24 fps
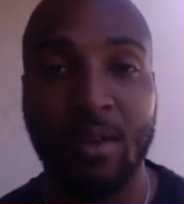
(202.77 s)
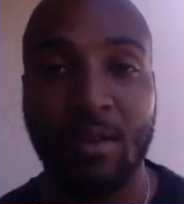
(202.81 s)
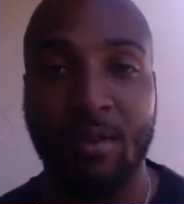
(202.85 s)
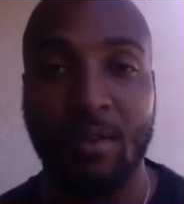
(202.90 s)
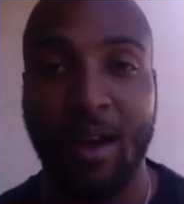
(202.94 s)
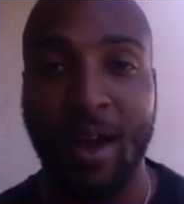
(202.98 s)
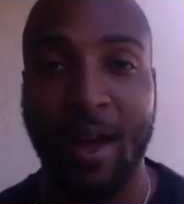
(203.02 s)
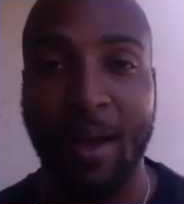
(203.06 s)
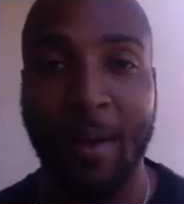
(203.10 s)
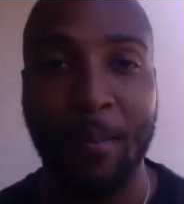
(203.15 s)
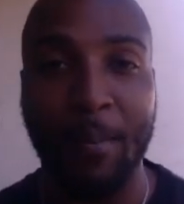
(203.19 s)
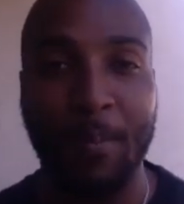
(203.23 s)

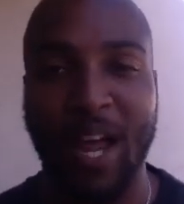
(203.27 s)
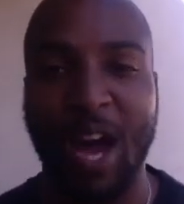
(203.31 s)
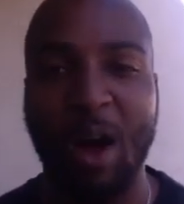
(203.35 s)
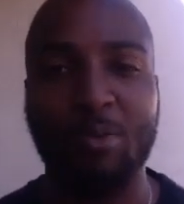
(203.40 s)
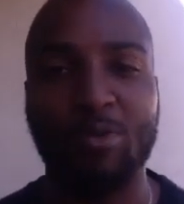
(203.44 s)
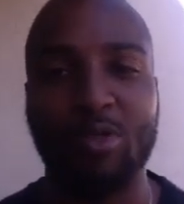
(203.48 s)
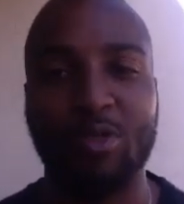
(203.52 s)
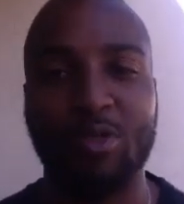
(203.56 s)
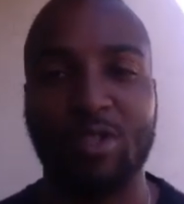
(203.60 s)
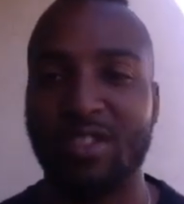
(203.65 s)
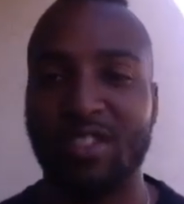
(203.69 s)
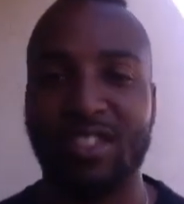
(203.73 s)
Right. But I
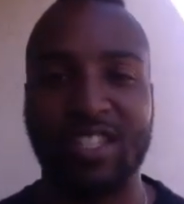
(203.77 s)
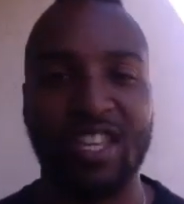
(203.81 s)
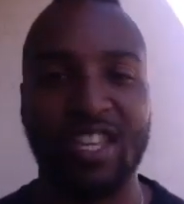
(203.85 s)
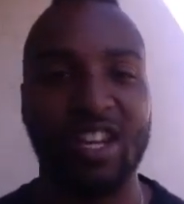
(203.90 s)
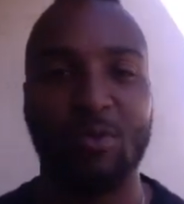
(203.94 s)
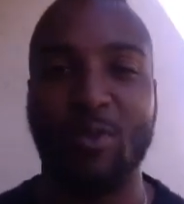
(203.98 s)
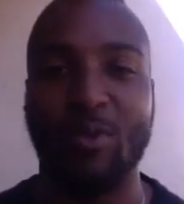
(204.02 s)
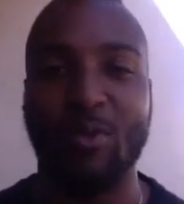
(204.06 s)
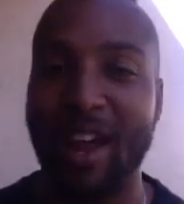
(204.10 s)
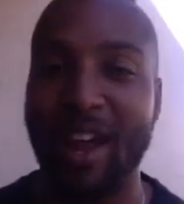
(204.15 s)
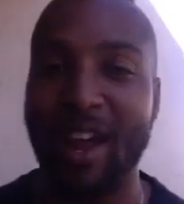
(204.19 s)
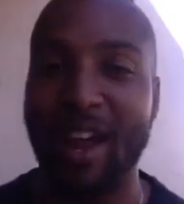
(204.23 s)
was just
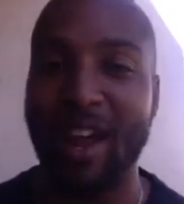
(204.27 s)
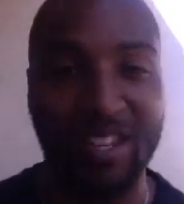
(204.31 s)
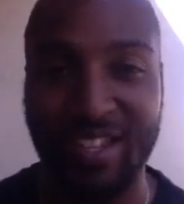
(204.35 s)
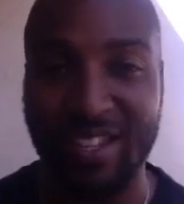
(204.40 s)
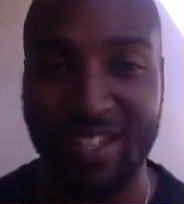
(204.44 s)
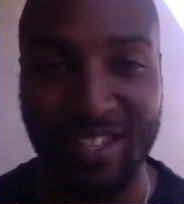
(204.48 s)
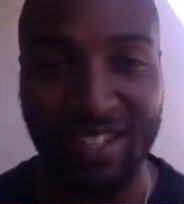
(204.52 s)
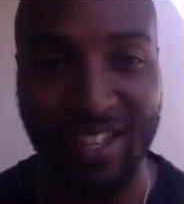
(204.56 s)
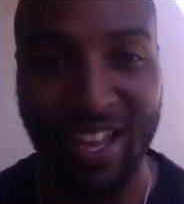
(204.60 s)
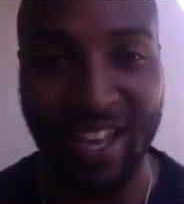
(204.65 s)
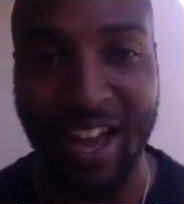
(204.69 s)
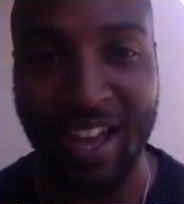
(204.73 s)
getting right
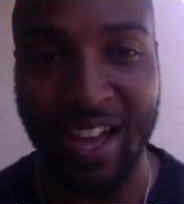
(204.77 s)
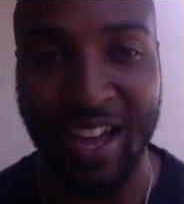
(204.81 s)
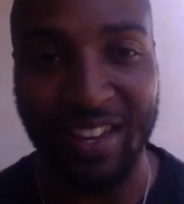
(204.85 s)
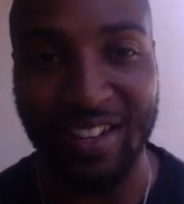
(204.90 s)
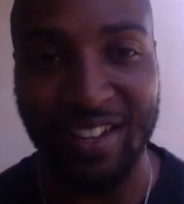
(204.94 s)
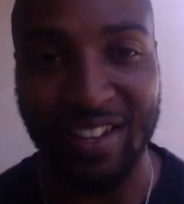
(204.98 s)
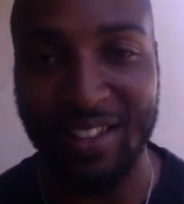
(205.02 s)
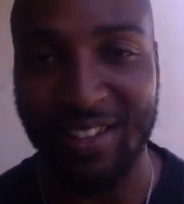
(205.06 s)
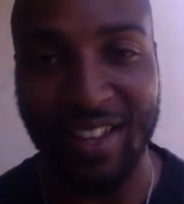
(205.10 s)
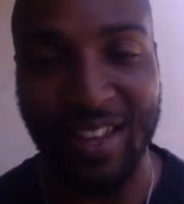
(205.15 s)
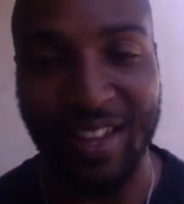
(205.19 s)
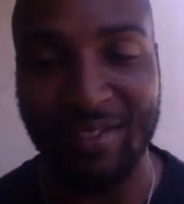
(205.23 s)
into this
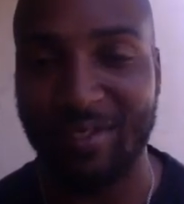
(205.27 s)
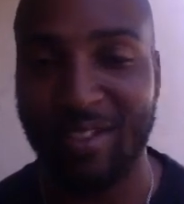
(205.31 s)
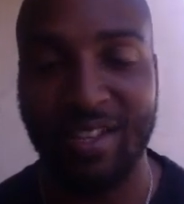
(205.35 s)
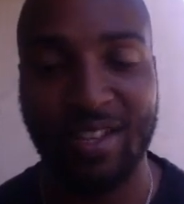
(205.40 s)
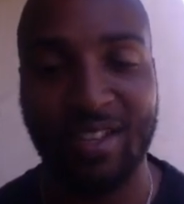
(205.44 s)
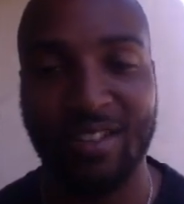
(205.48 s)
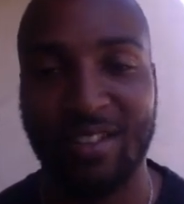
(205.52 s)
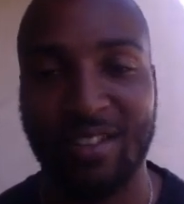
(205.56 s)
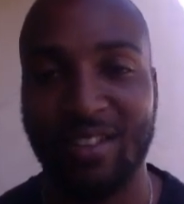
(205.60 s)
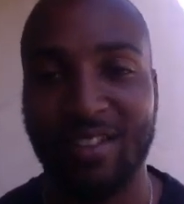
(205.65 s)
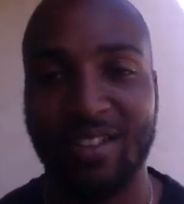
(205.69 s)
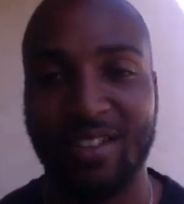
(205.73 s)
guy, and
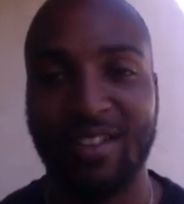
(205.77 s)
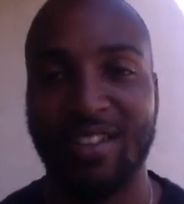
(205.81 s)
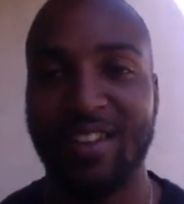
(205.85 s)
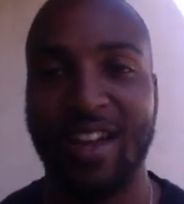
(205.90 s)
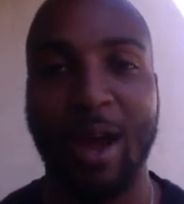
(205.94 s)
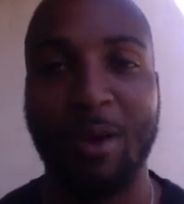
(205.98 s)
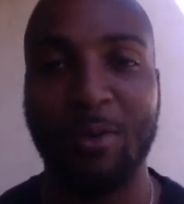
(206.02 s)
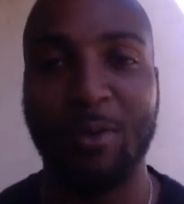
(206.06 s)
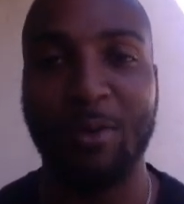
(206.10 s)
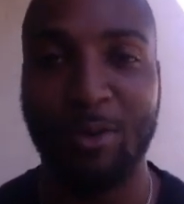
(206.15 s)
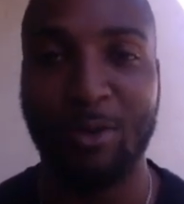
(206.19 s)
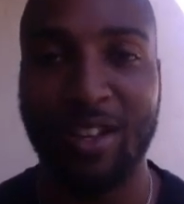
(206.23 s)

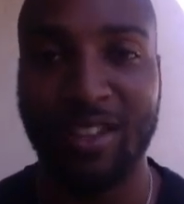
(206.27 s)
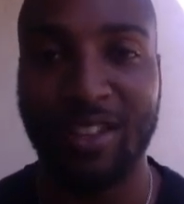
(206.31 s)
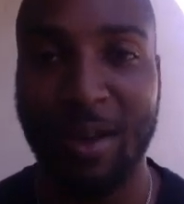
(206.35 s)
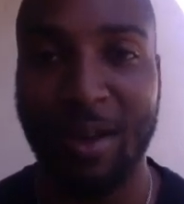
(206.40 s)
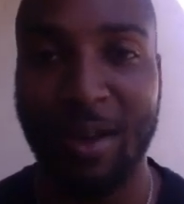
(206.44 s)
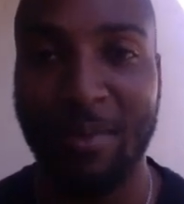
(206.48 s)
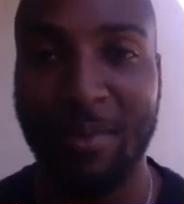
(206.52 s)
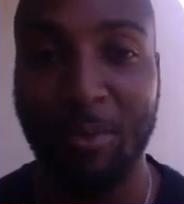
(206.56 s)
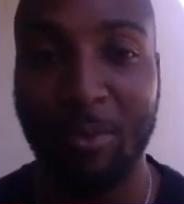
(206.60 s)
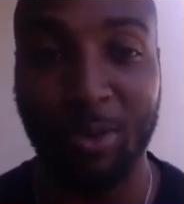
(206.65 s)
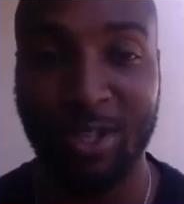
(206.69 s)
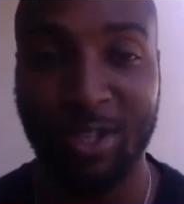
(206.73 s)
I regret
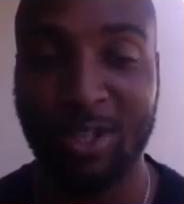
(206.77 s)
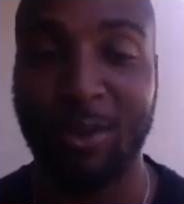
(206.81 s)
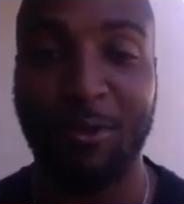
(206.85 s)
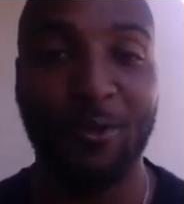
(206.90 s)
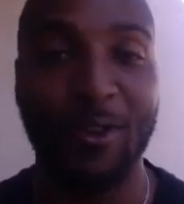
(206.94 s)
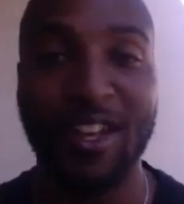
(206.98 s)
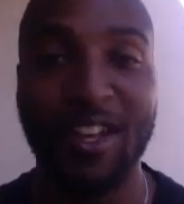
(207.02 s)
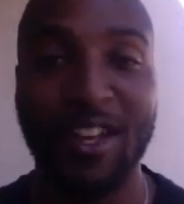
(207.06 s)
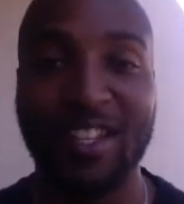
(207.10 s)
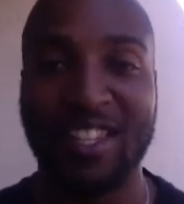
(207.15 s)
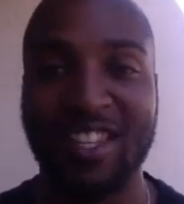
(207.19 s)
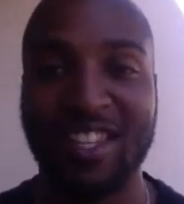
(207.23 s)
that, man. We're still
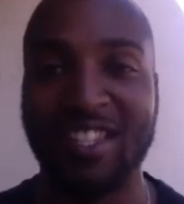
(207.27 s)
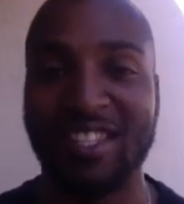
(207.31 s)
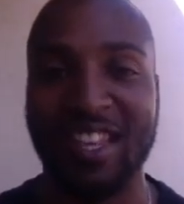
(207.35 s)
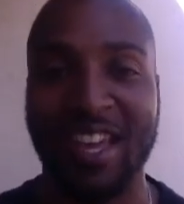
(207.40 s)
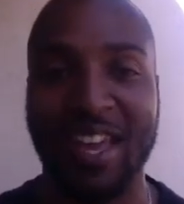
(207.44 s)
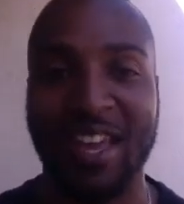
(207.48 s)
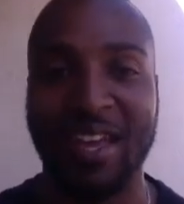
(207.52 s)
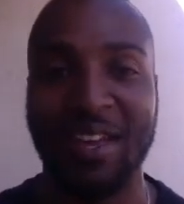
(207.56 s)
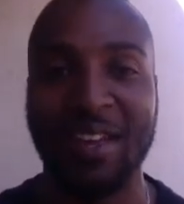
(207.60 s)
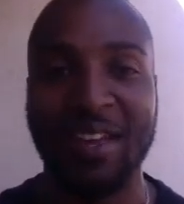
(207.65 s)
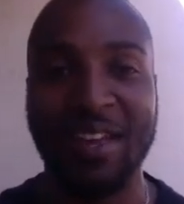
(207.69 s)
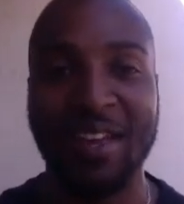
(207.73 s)
friends to this
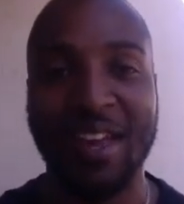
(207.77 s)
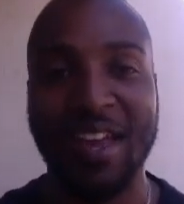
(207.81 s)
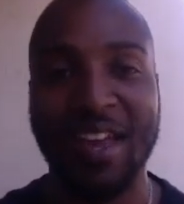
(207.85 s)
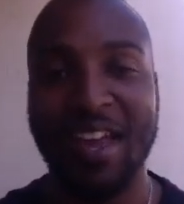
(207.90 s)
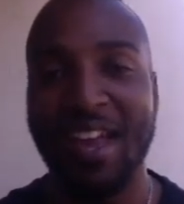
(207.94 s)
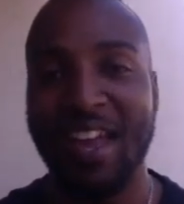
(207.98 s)
day.